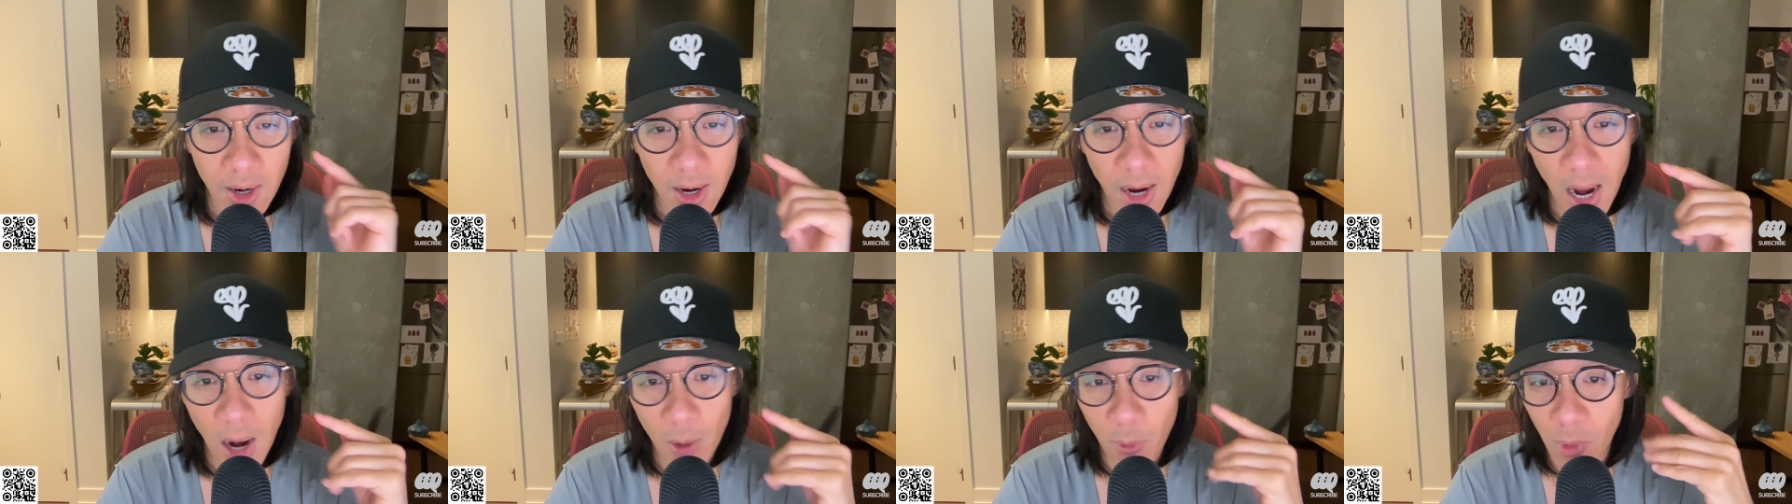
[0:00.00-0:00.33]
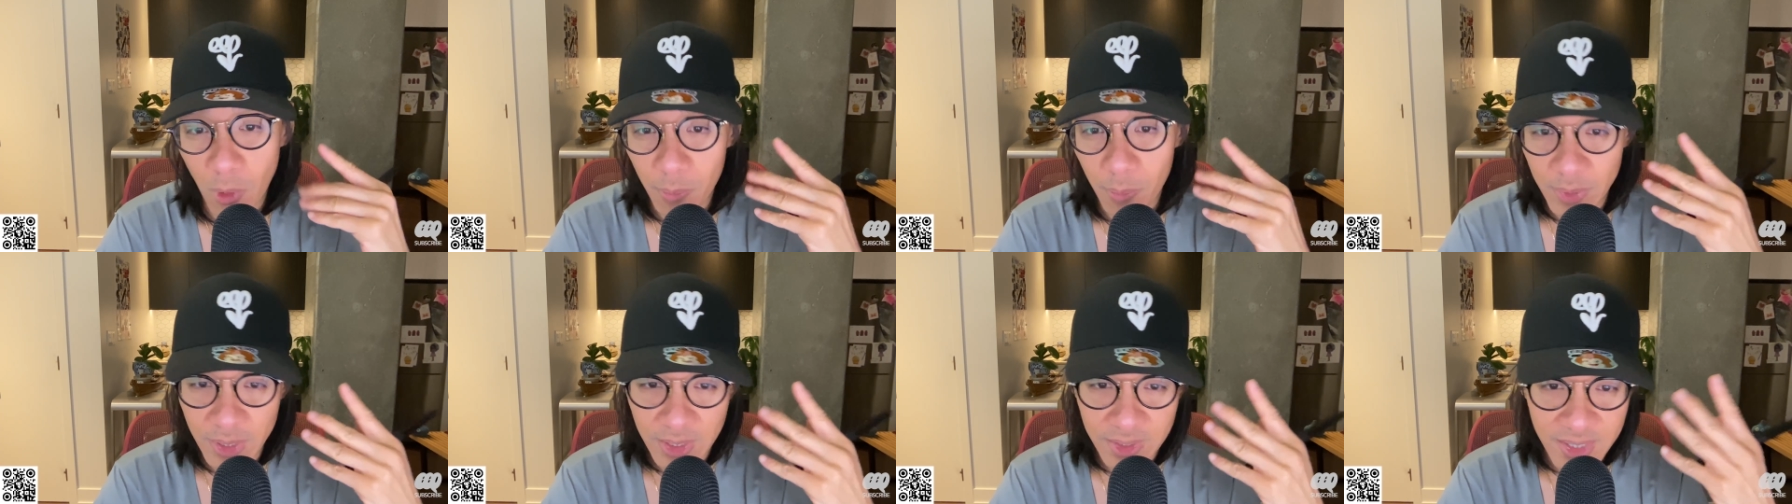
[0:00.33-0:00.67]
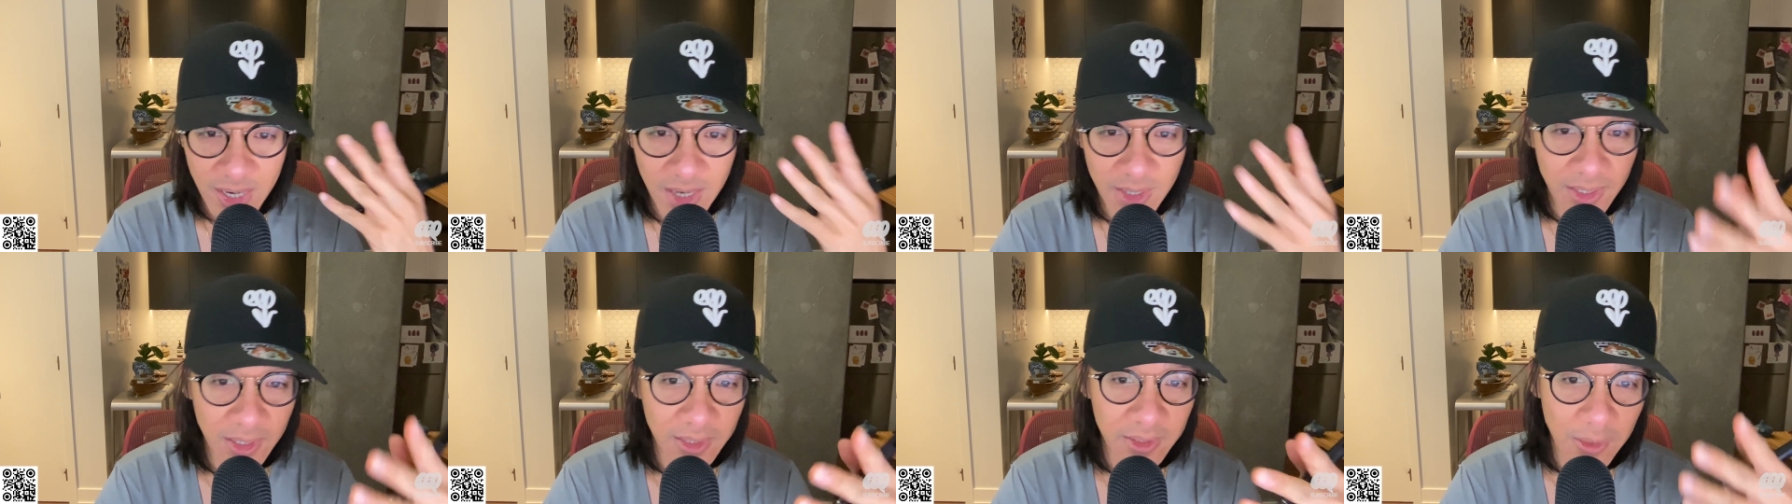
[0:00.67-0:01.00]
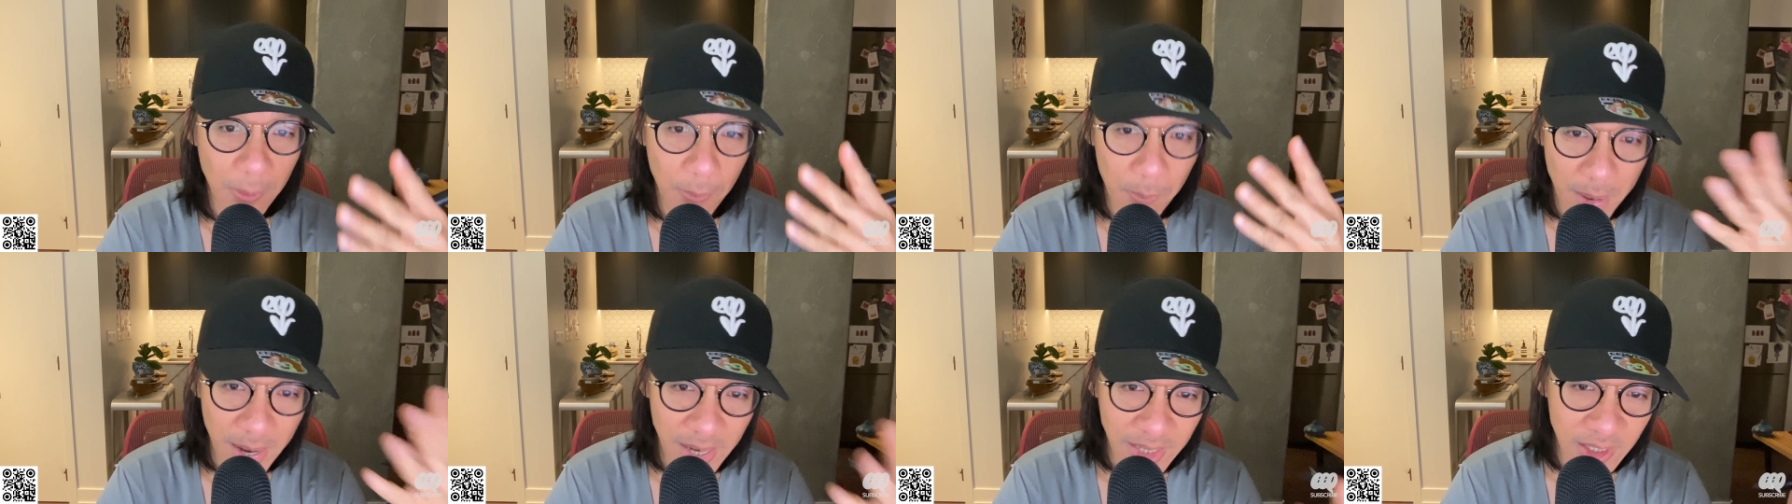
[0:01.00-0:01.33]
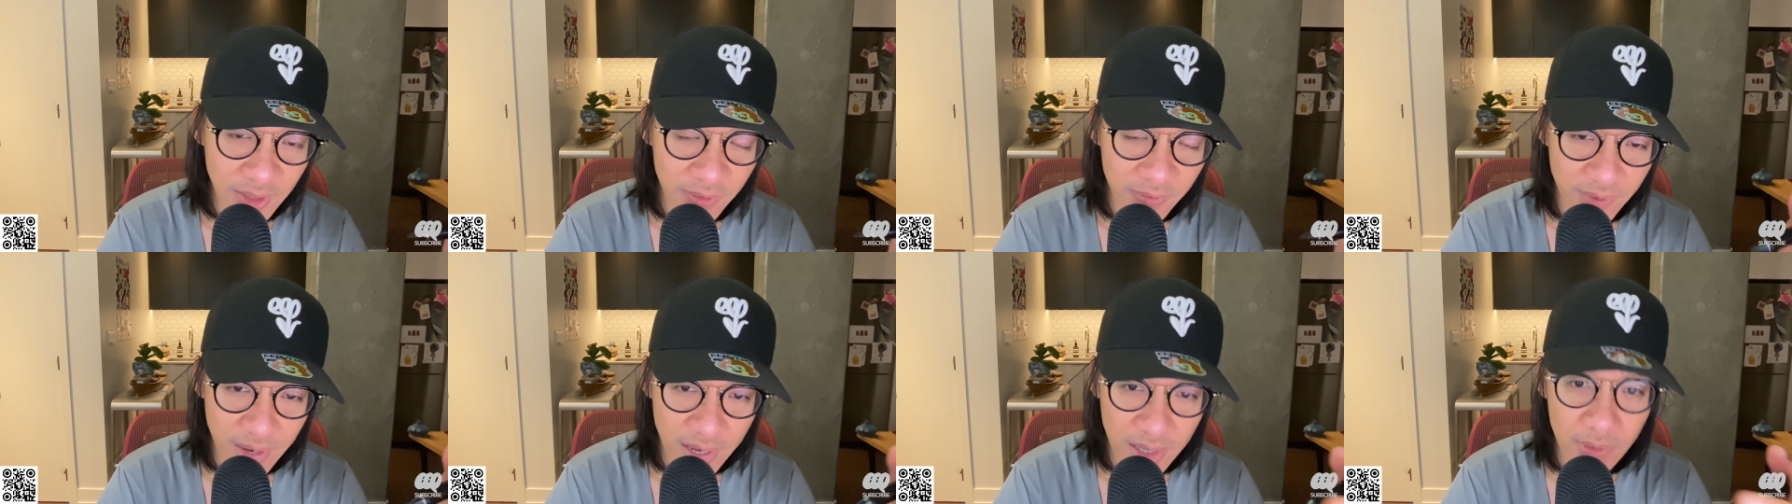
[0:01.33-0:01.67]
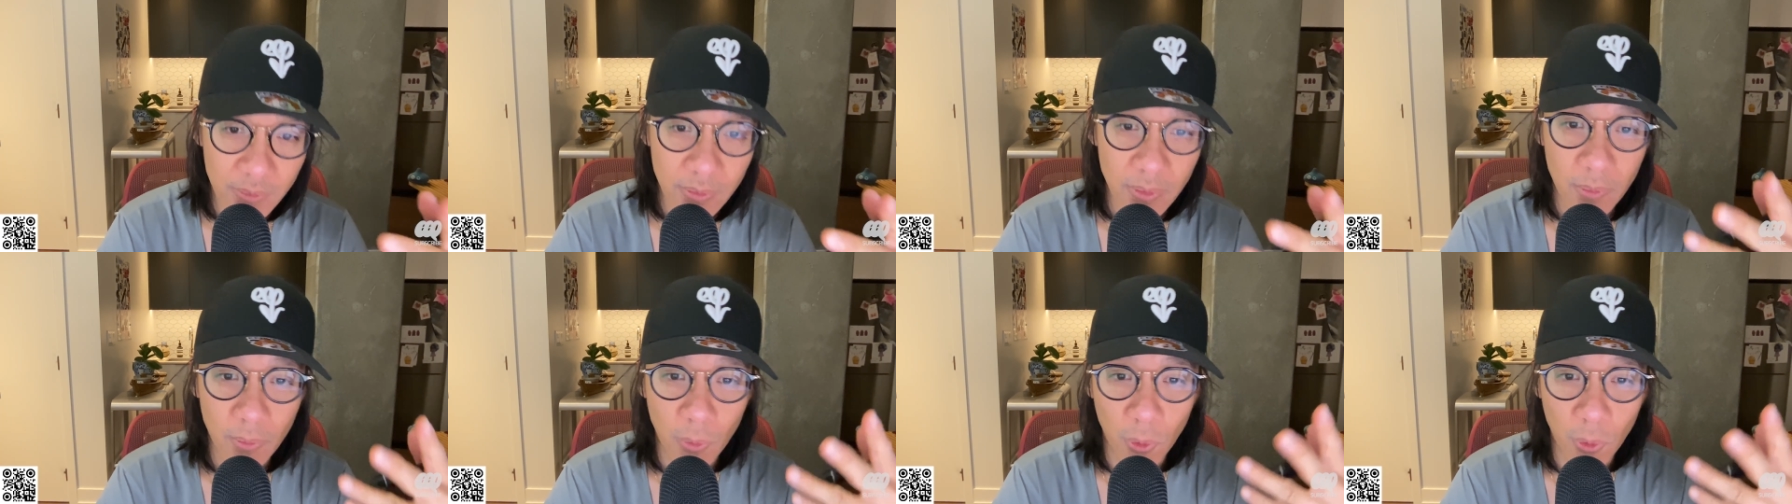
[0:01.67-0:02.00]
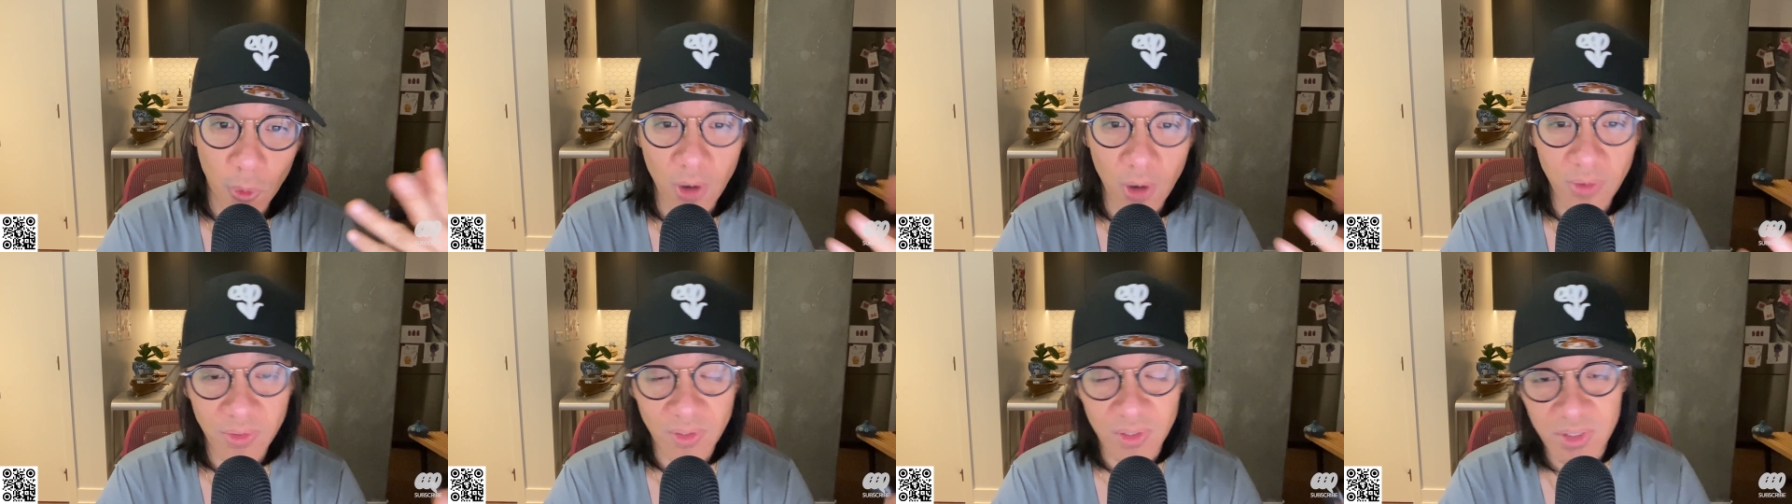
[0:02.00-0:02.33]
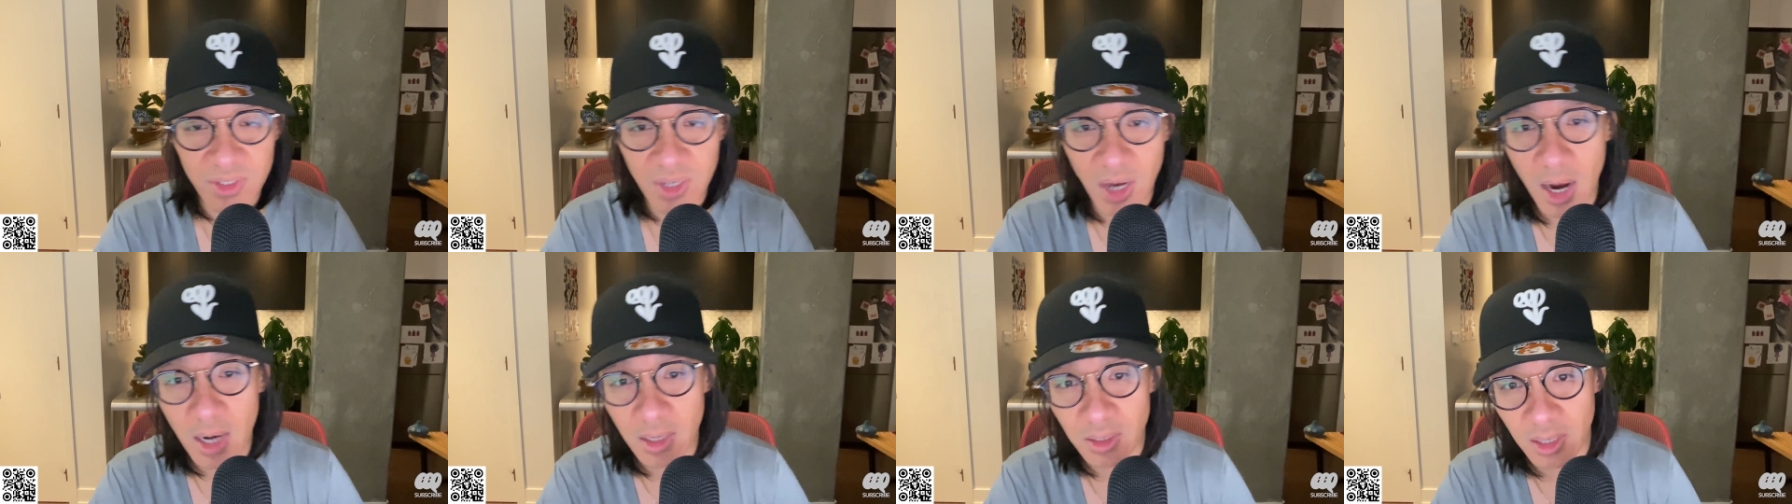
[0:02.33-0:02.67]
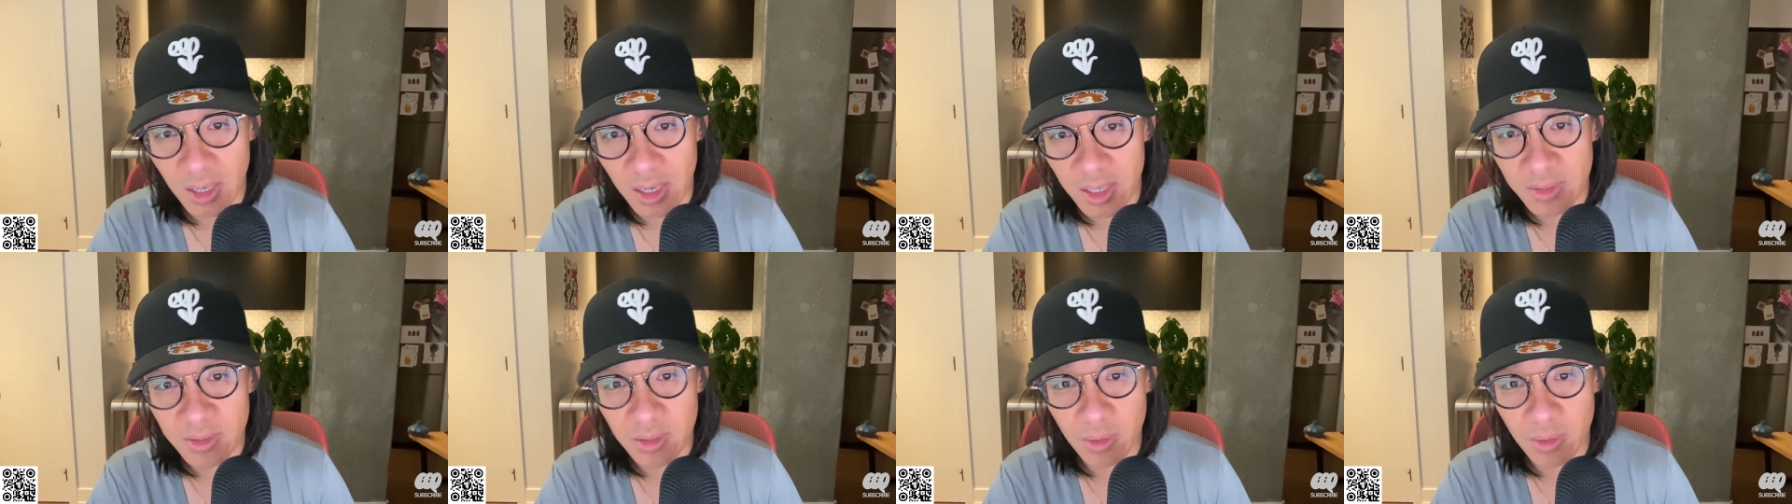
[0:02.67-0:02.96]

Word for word: I won't be attending the main event, more on the sidelines.